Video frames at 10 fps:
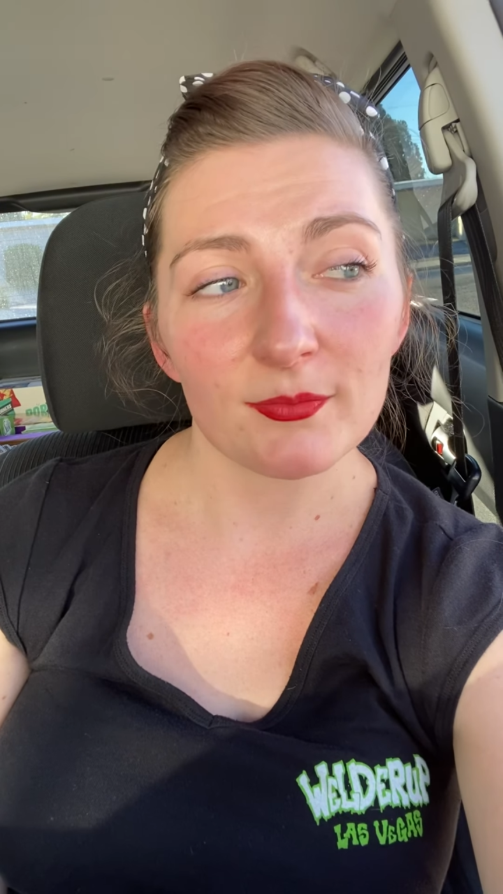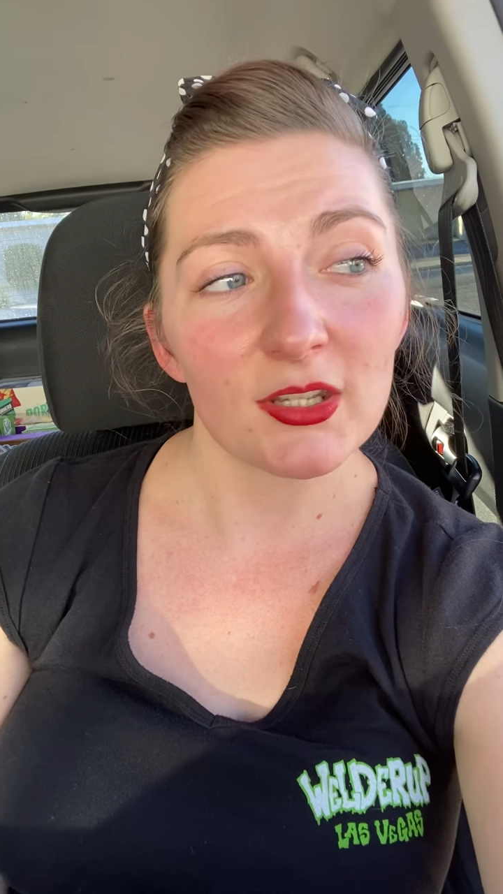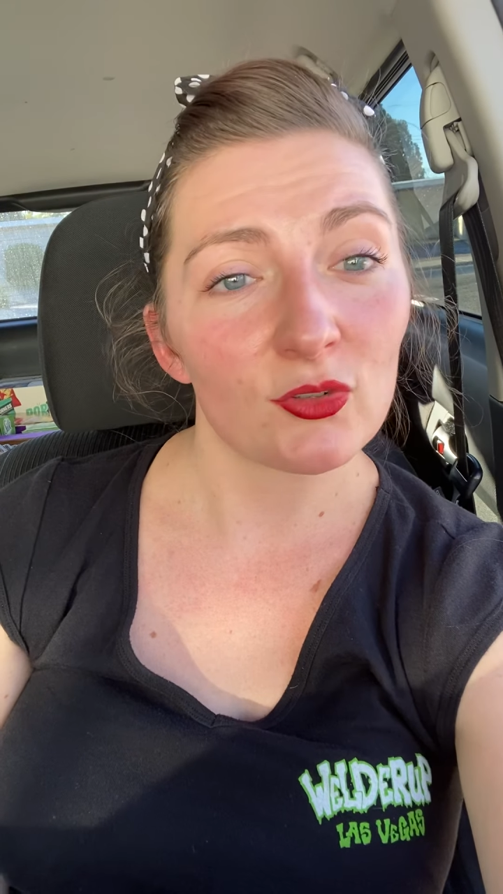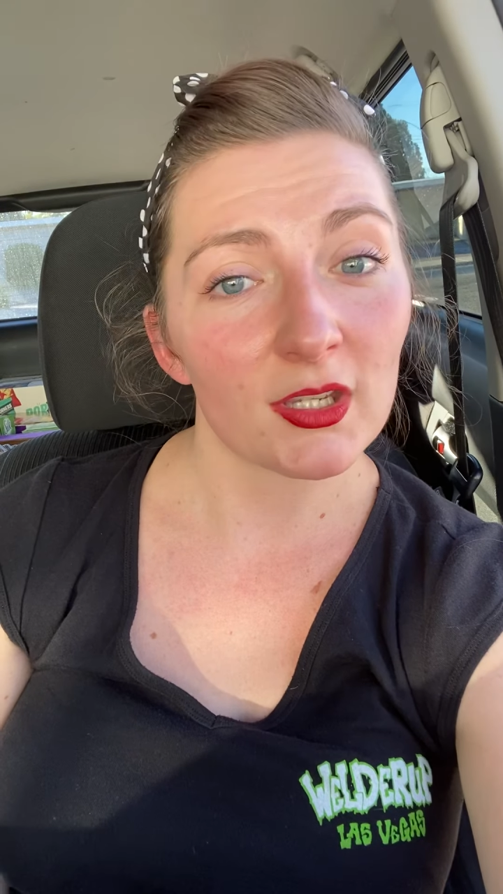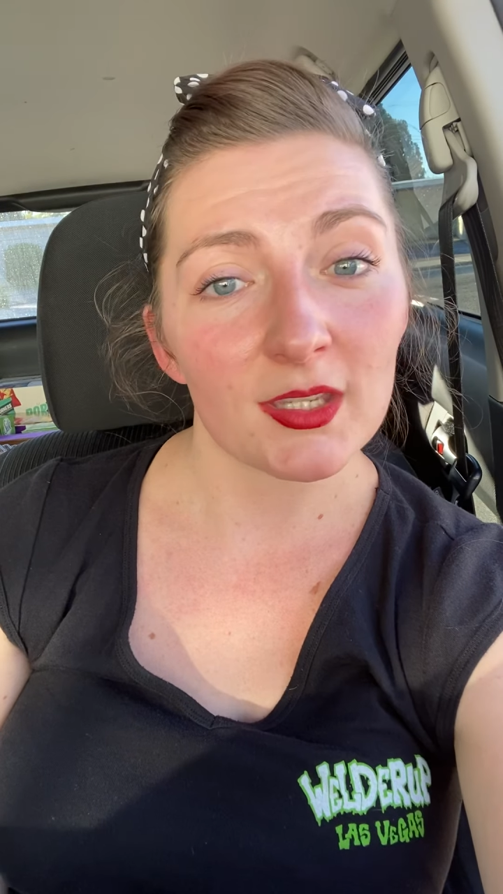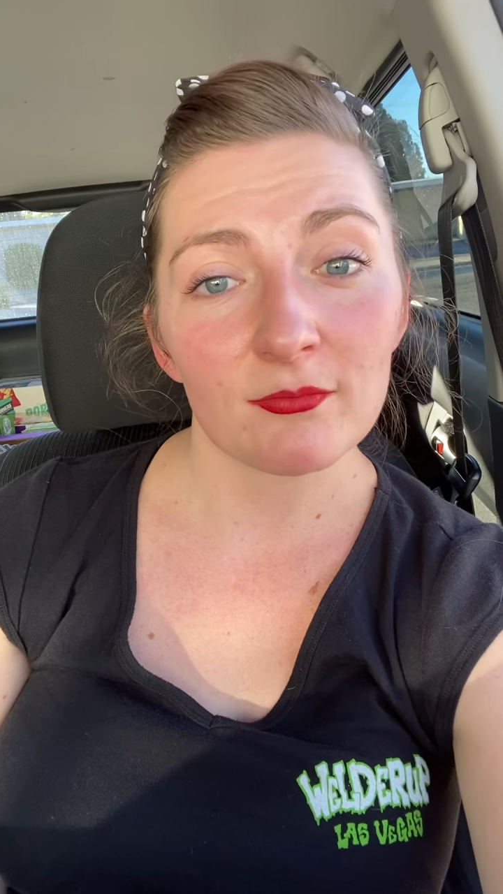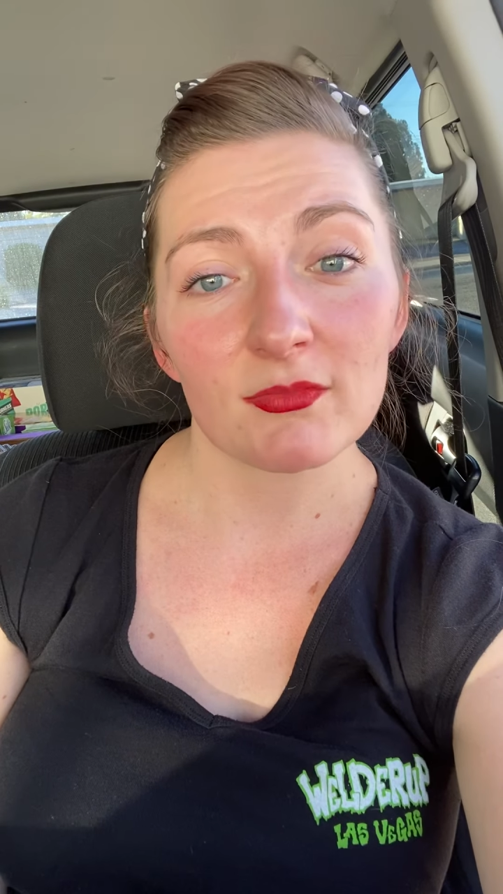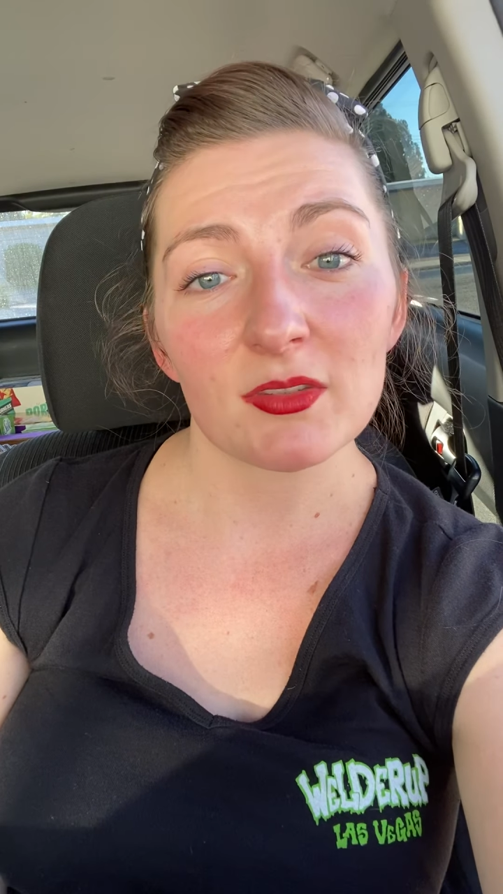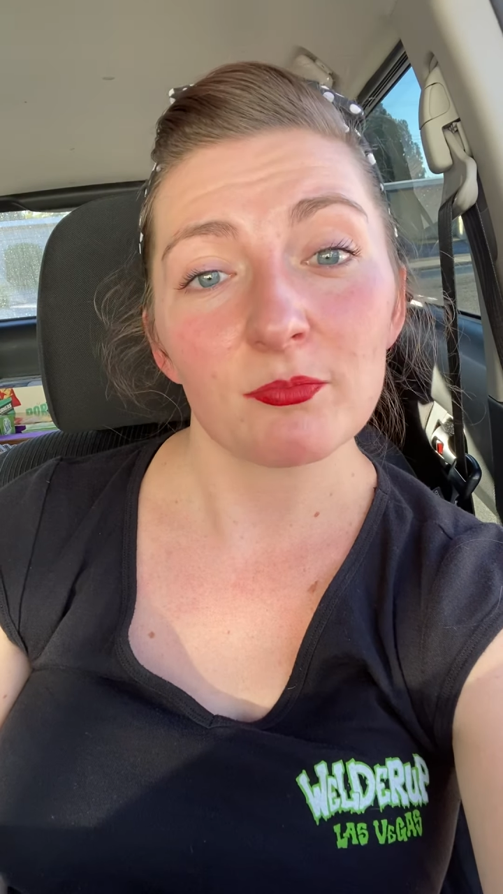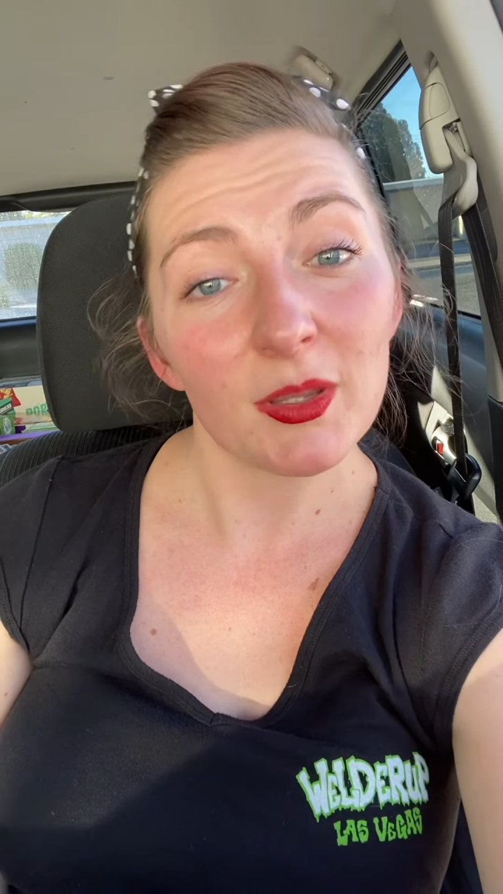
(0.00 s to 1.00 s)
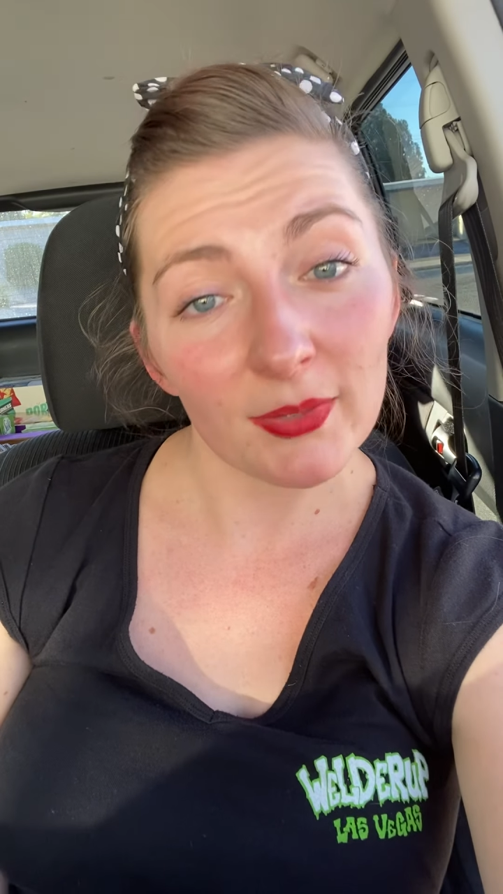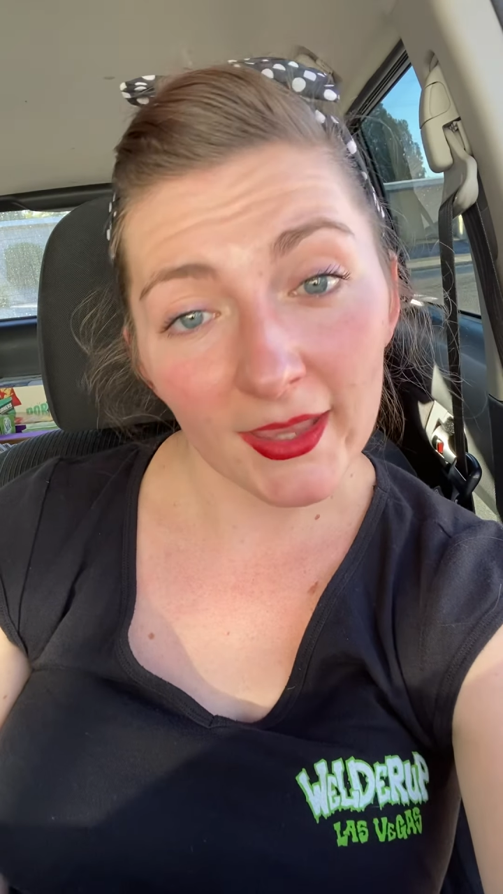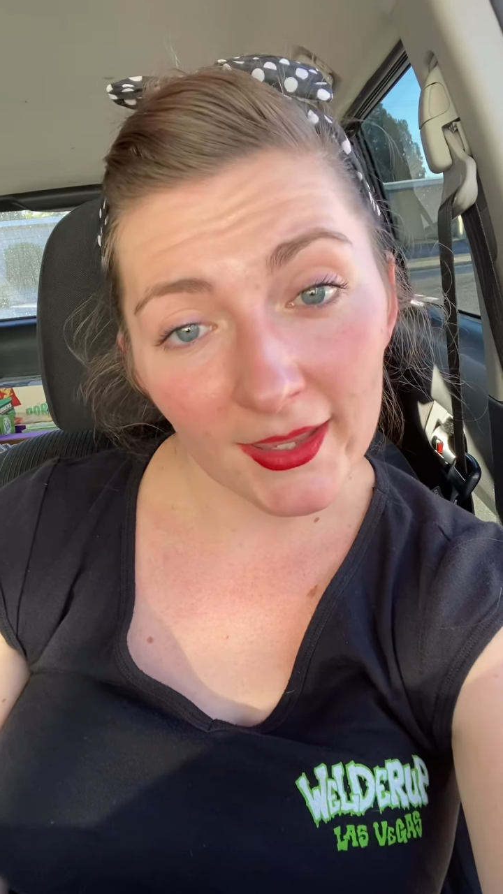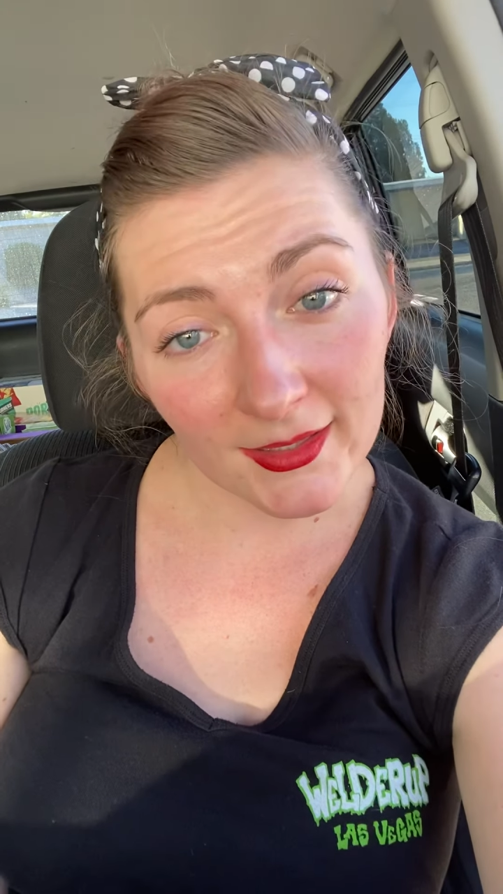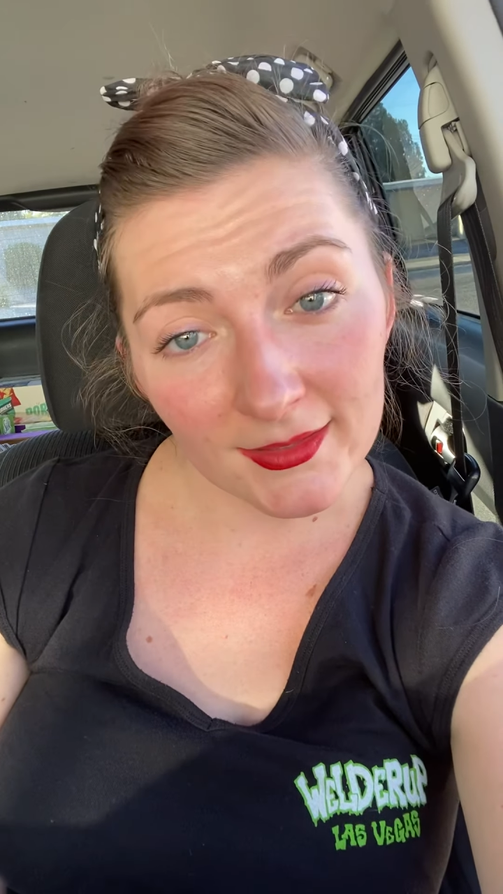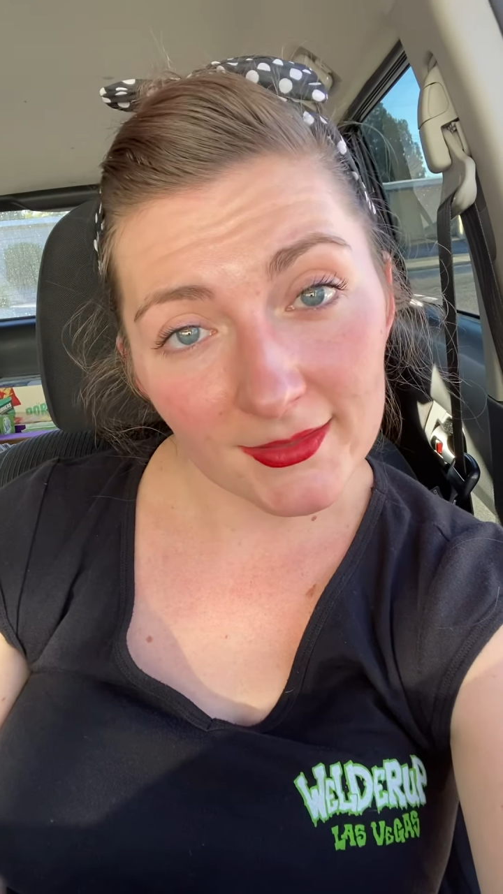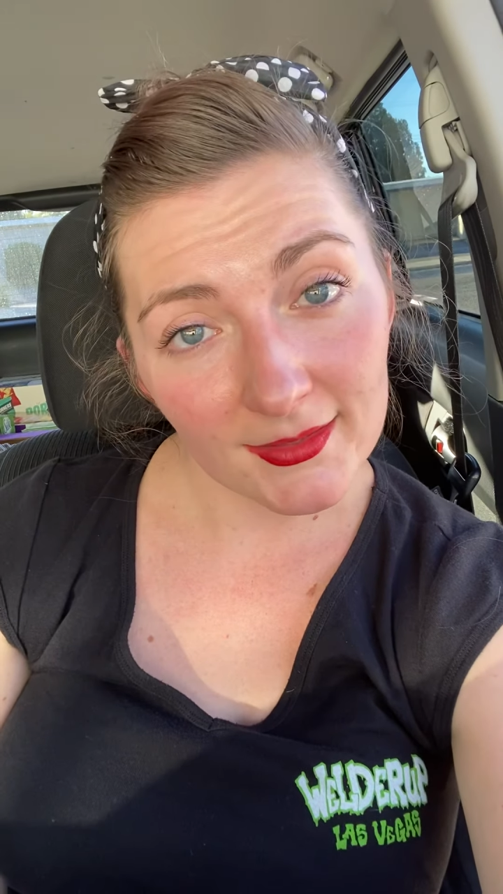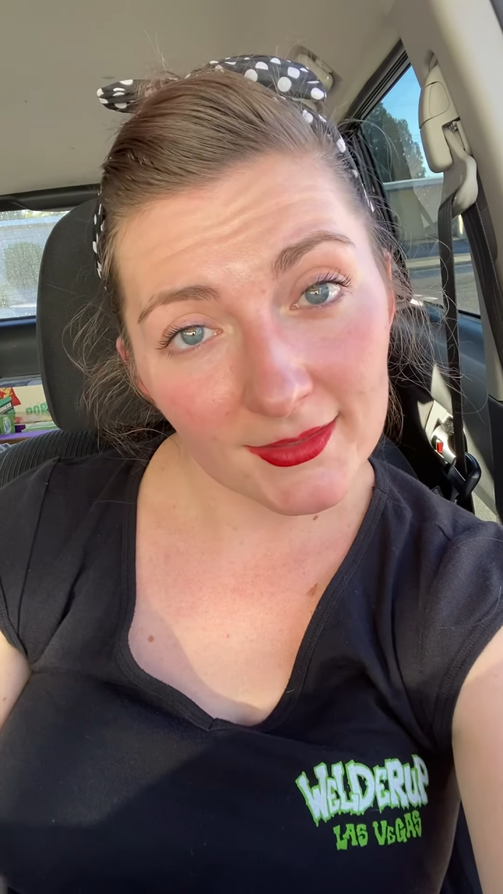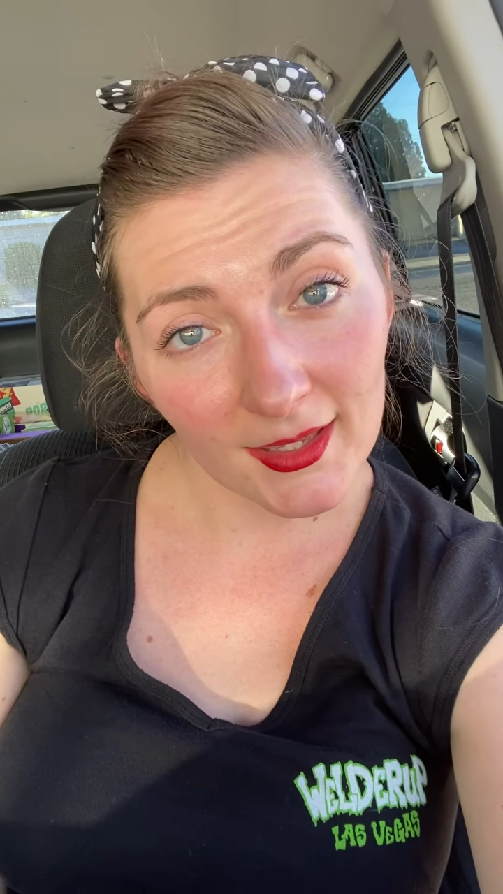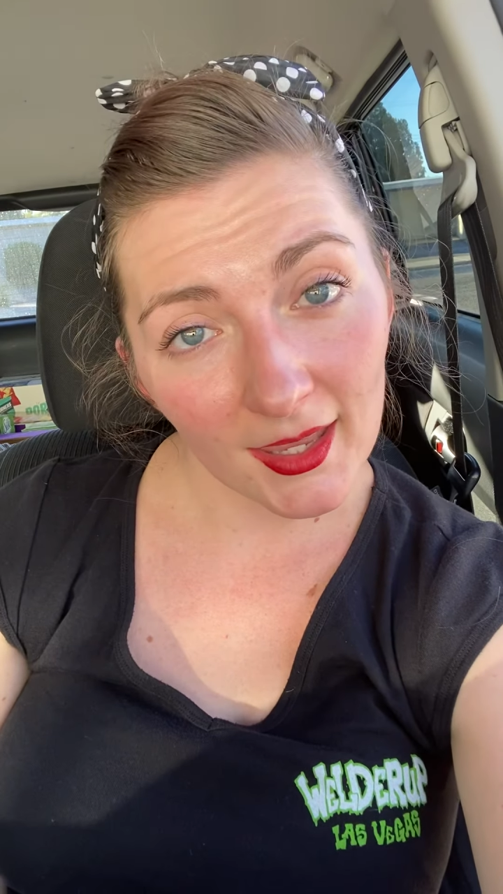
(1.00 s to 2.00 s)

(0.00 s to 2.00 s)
big dreams, big plans,